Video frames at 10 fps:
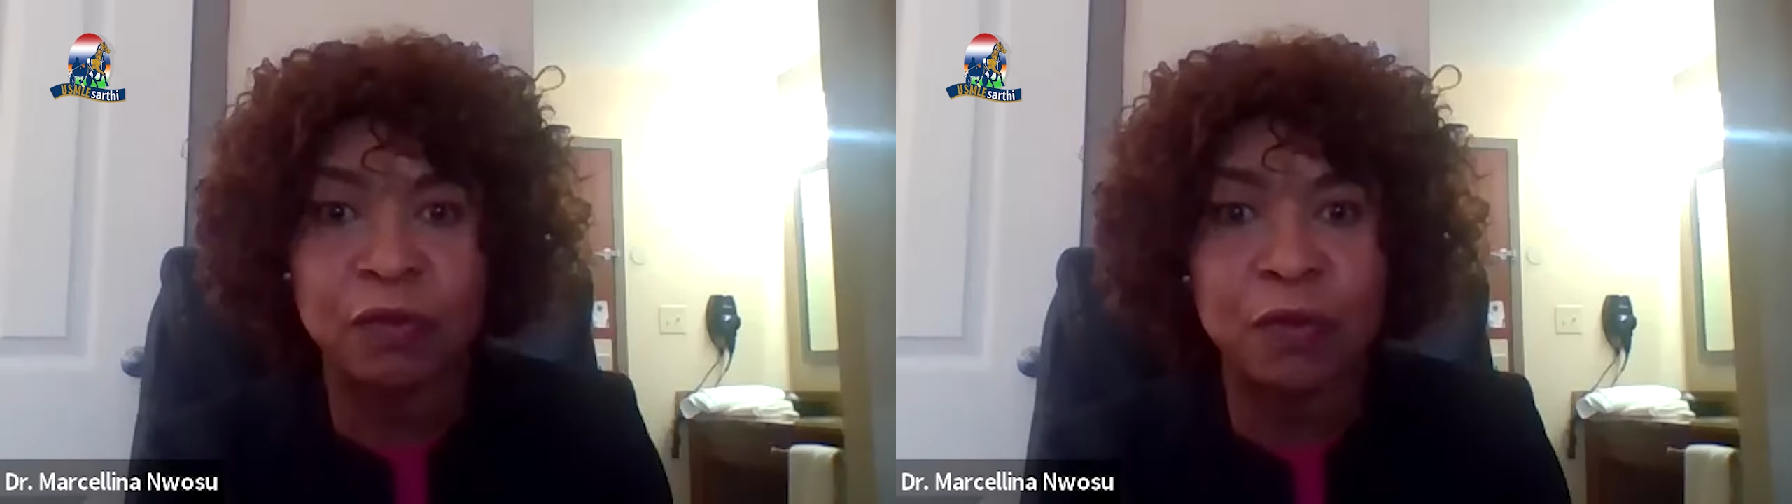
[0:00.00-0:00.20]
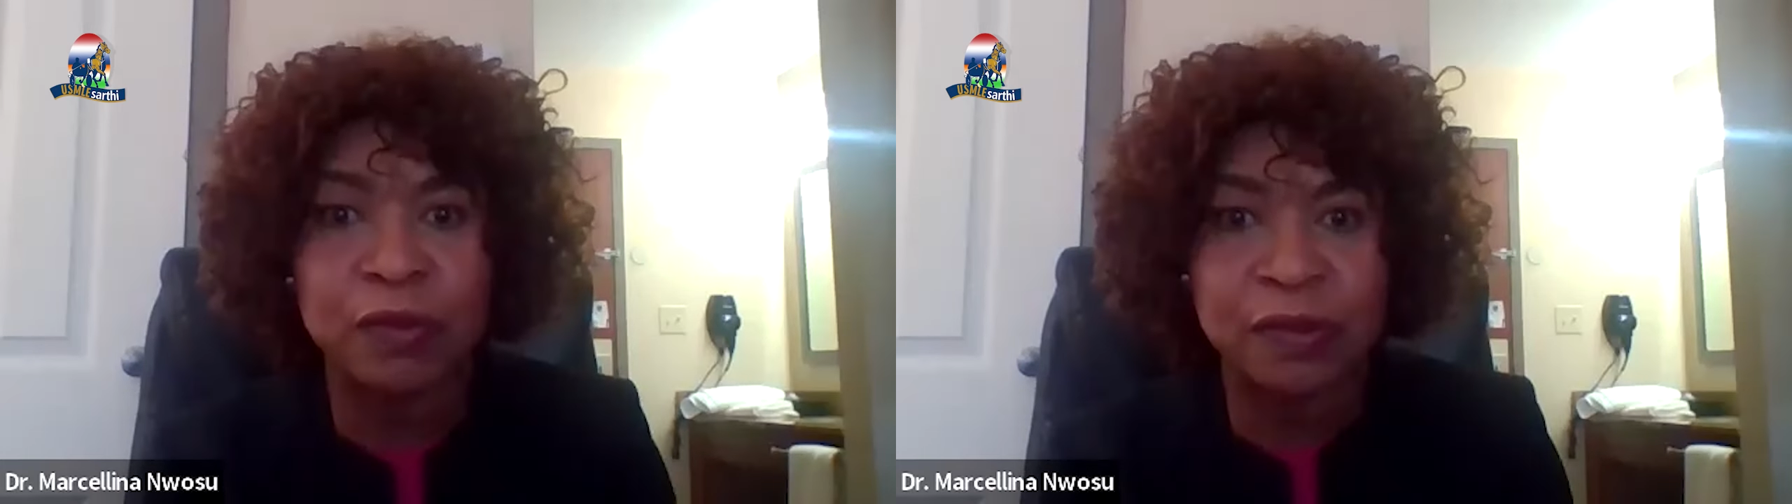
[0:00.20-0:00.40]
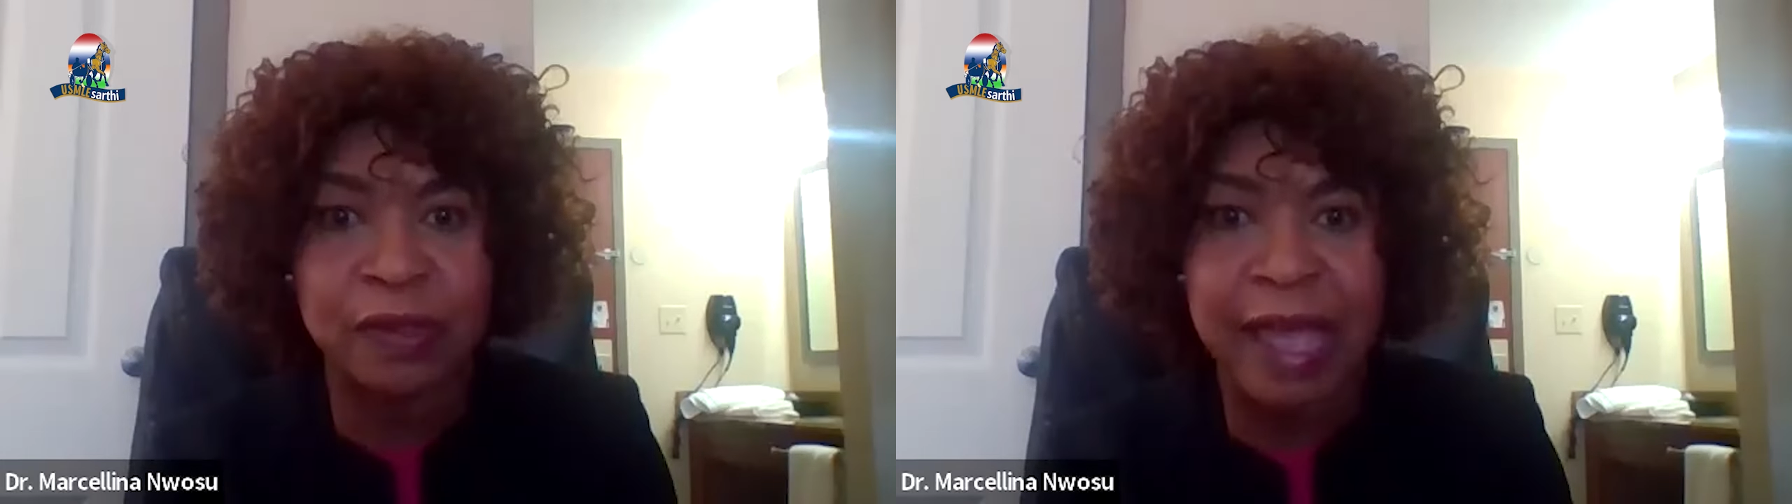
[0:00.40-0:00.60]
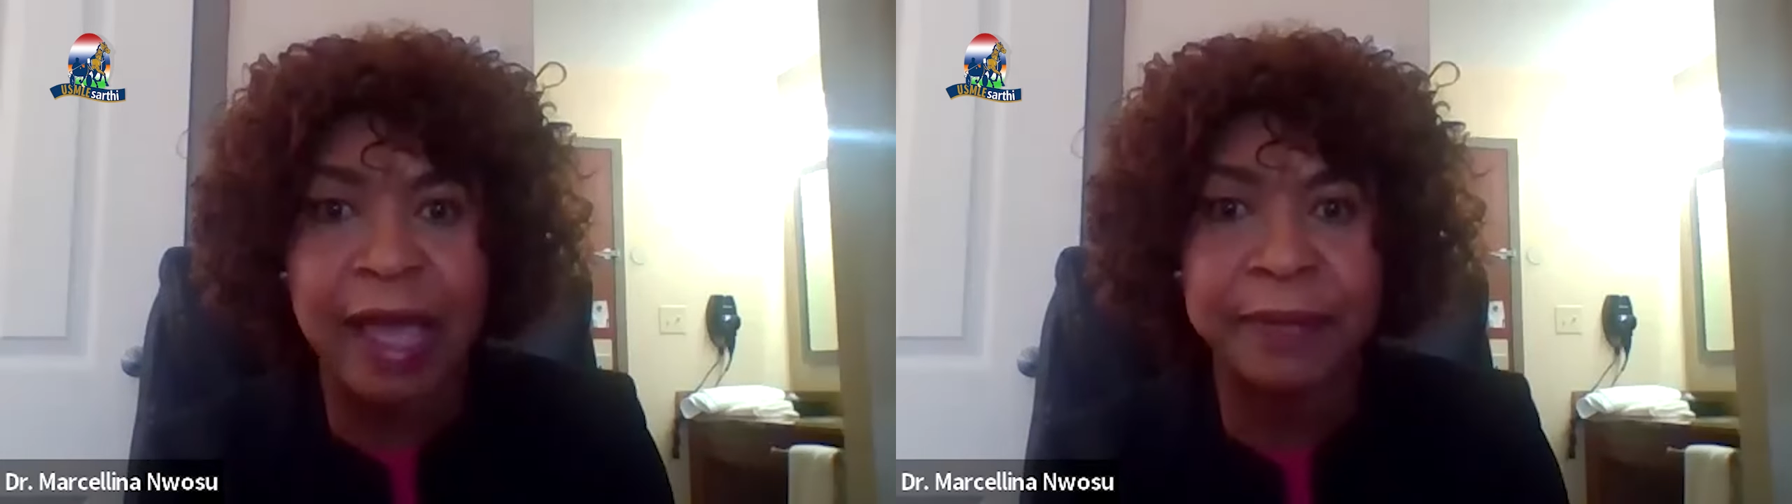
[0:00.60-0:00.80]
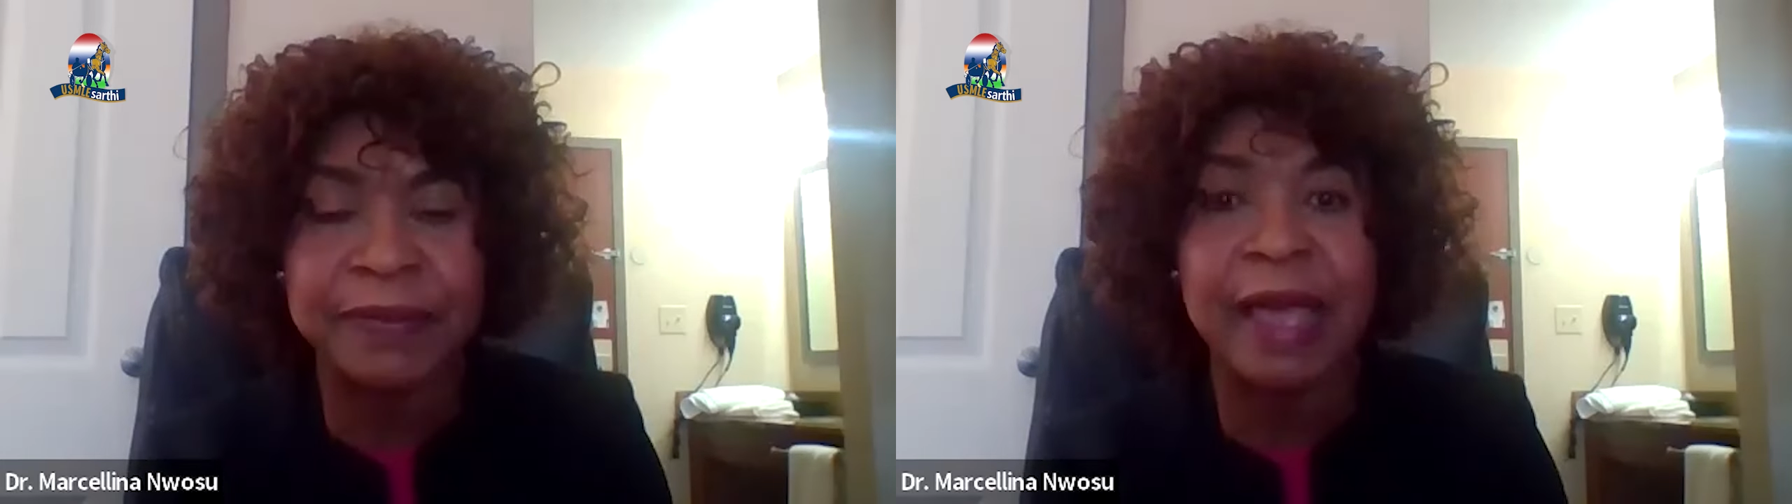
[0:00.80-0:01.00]
those
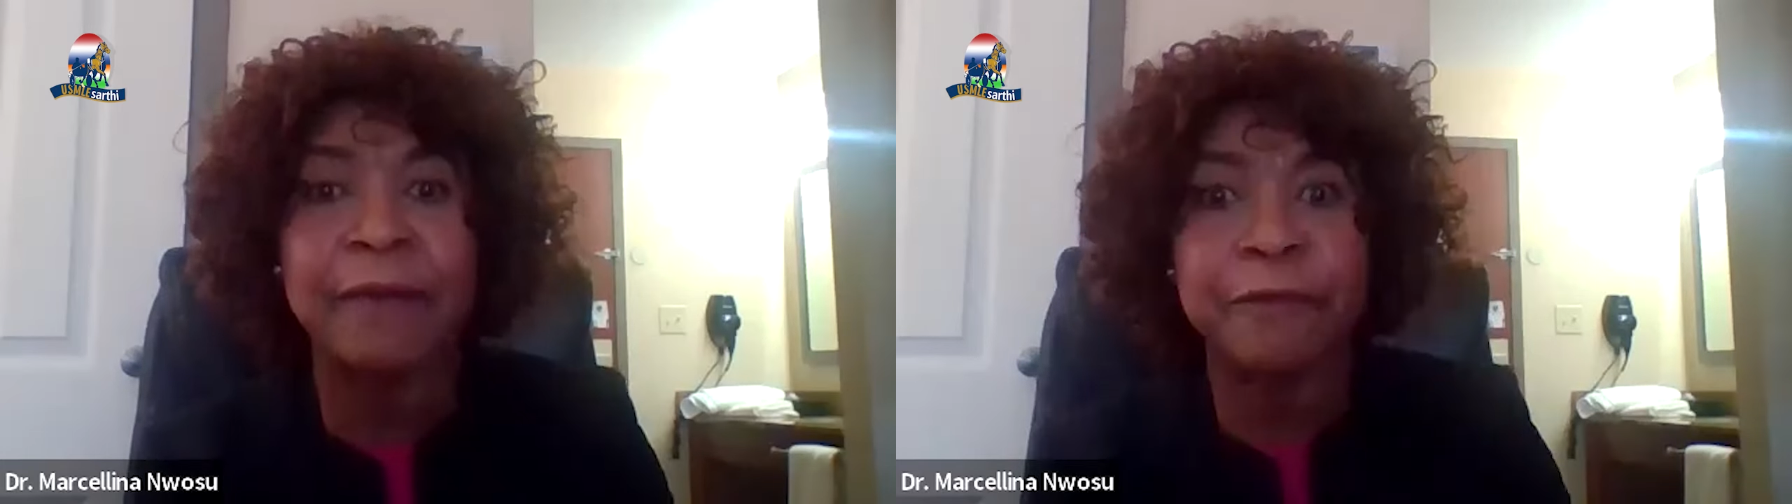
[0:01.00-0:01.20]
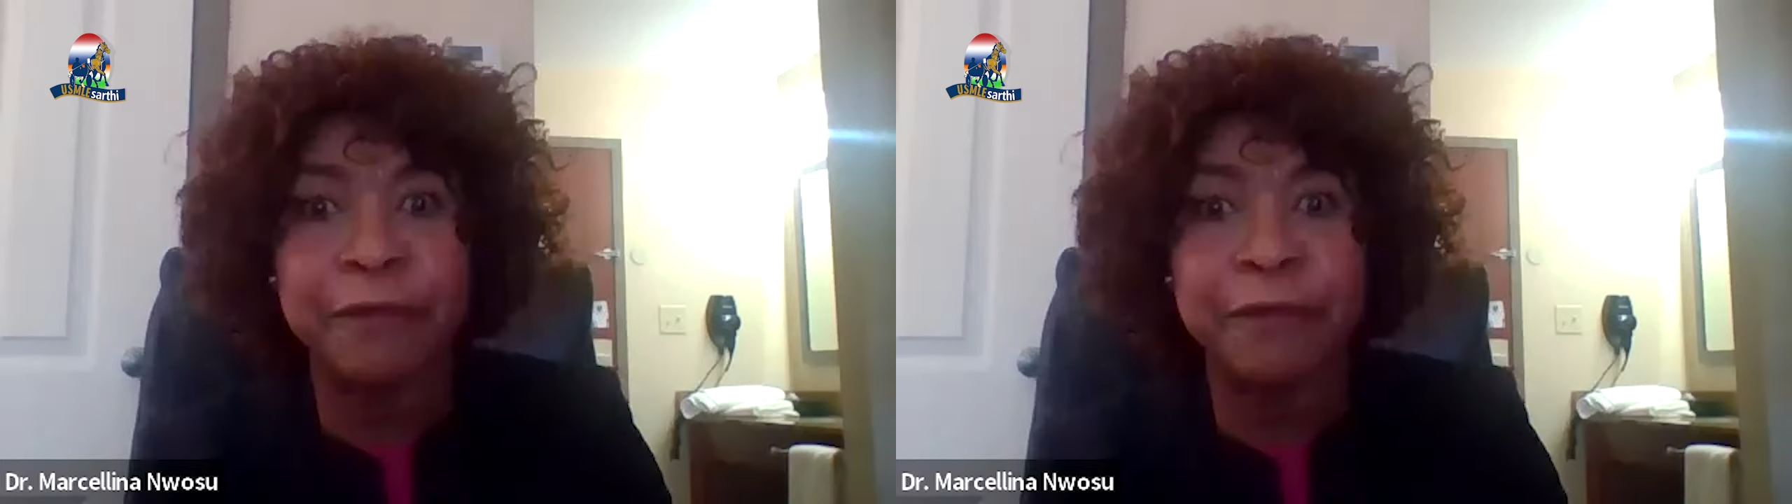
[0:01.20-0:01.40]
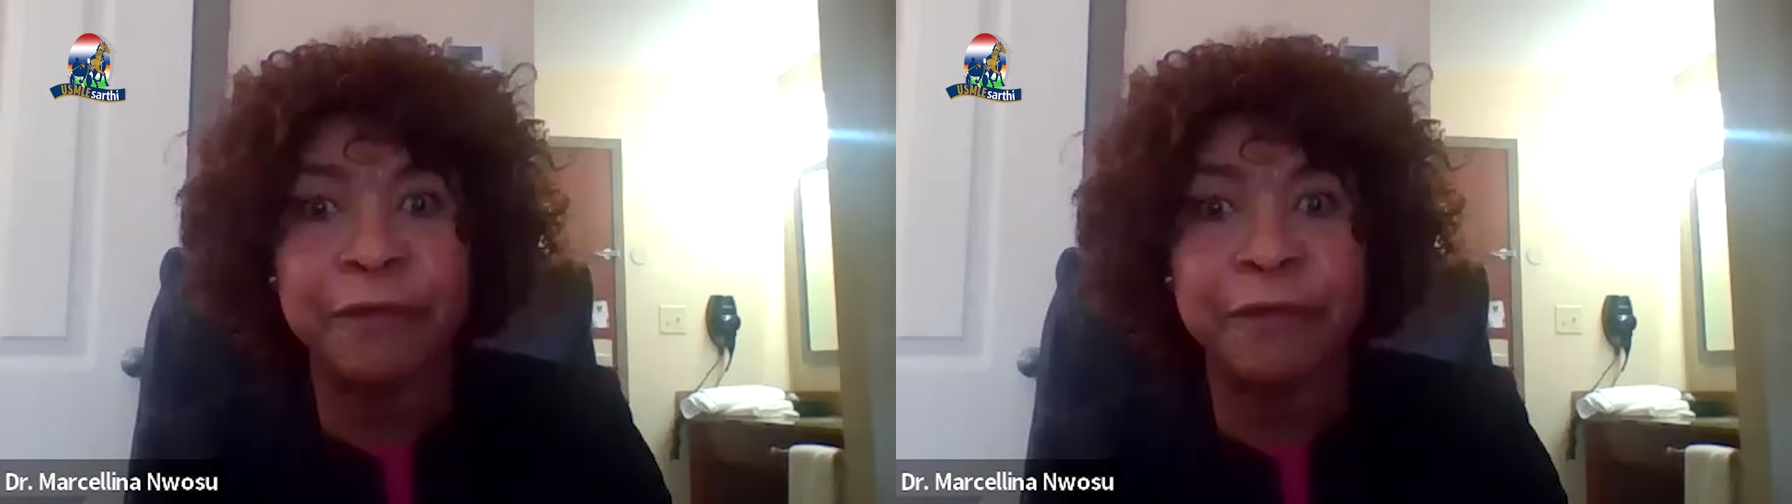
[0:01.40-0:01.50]
gaps and